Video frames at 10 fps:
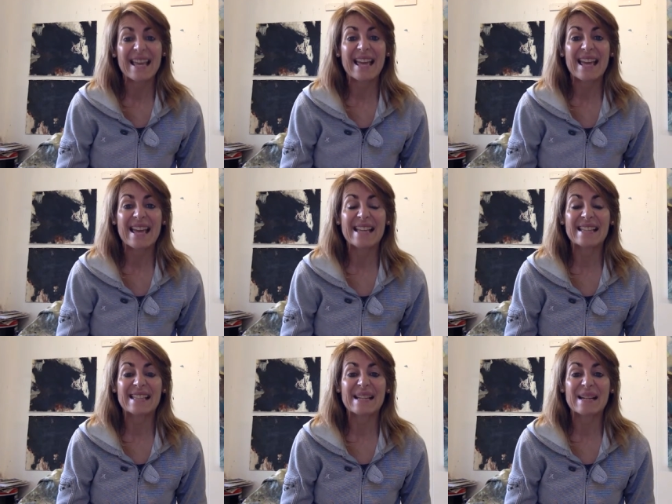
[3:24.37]

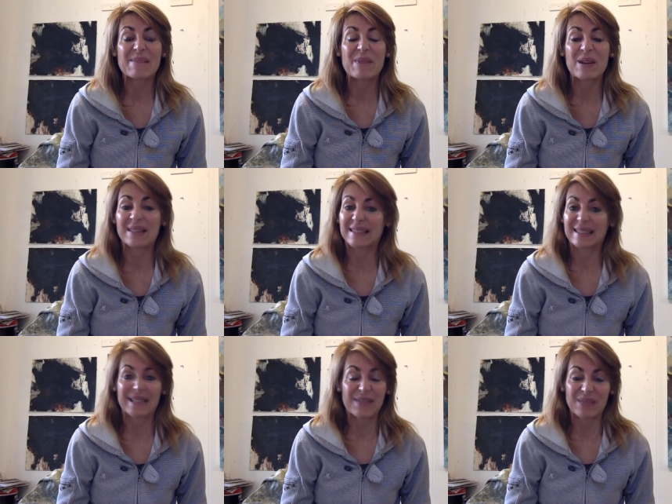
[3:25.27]
And I'd
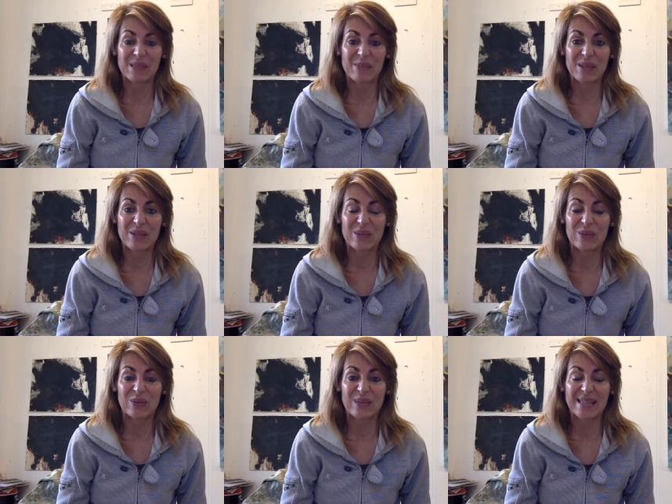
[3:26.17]
love to speak to you
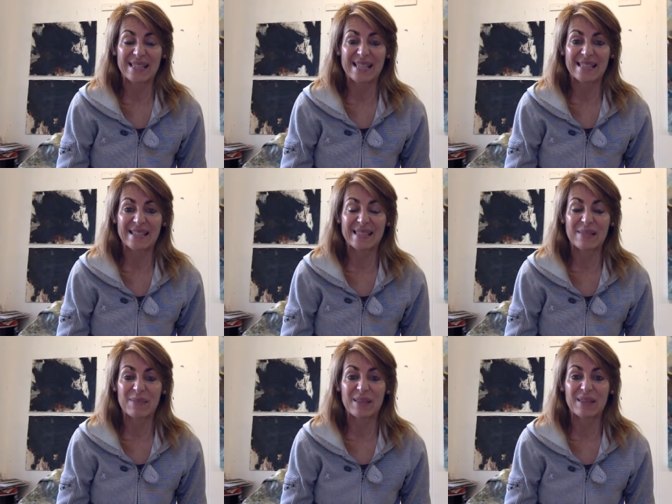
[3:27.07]
if that sounds like
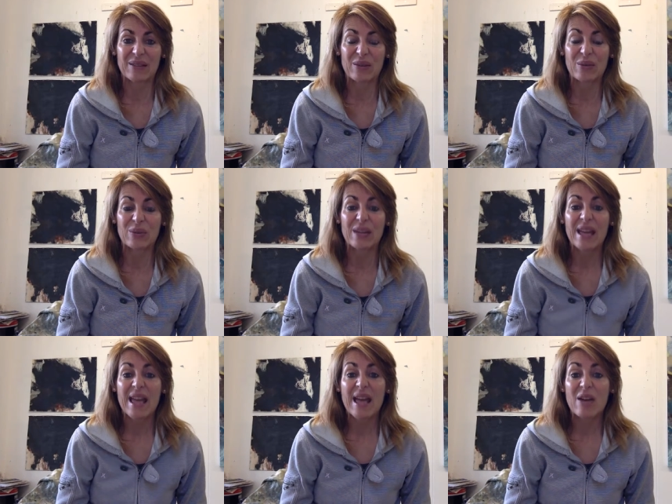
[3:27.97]
something that could
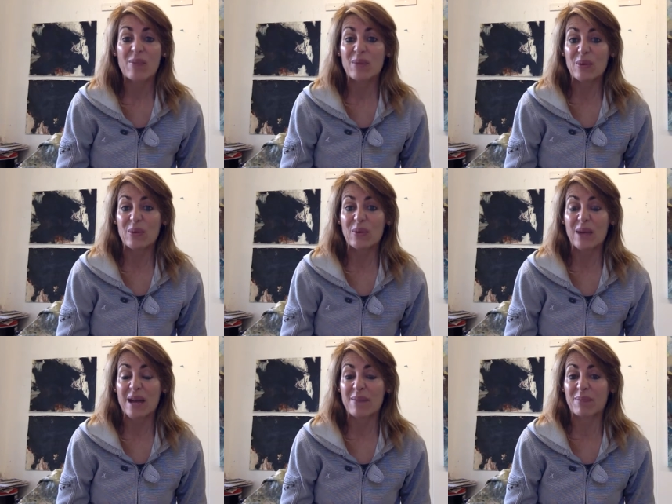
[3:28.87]
help you
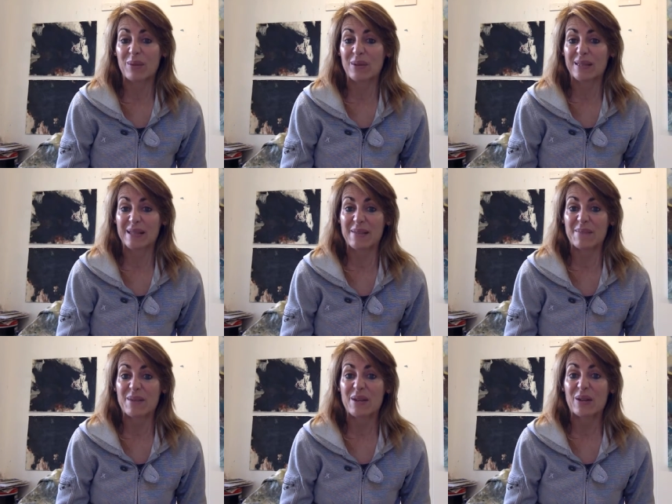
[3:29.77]
unblock
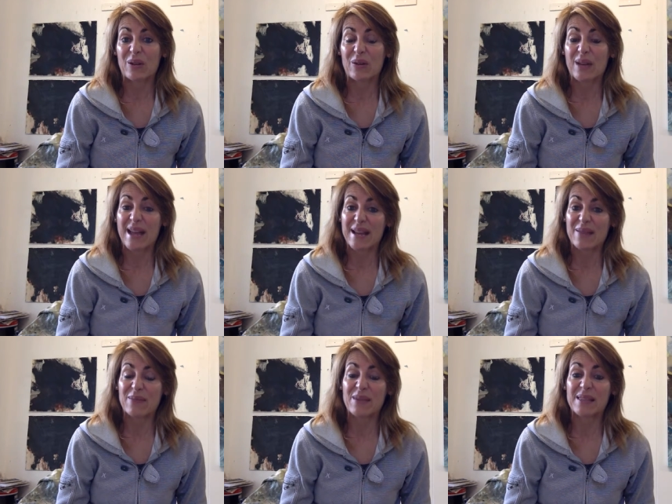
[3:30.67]
some
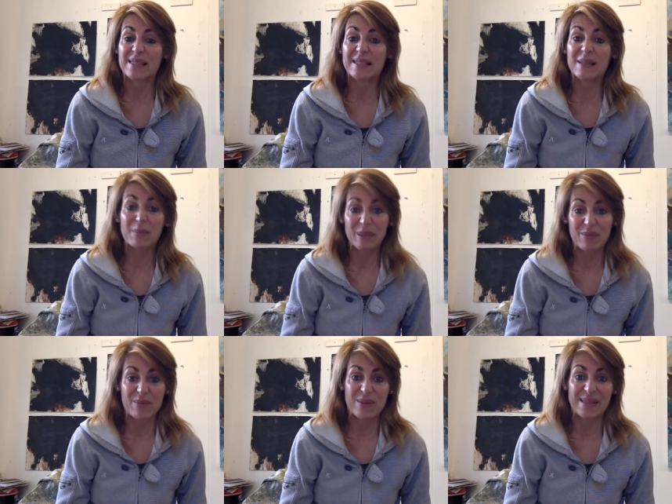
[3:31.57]
creative stumbling
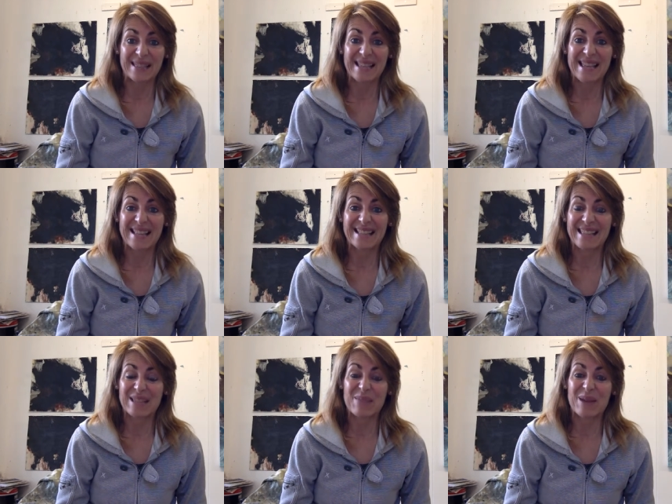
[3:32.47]
points and
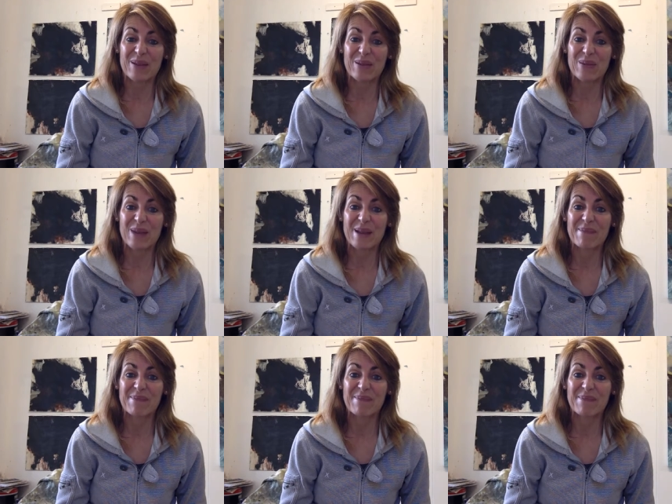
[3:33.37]
get you back on your way.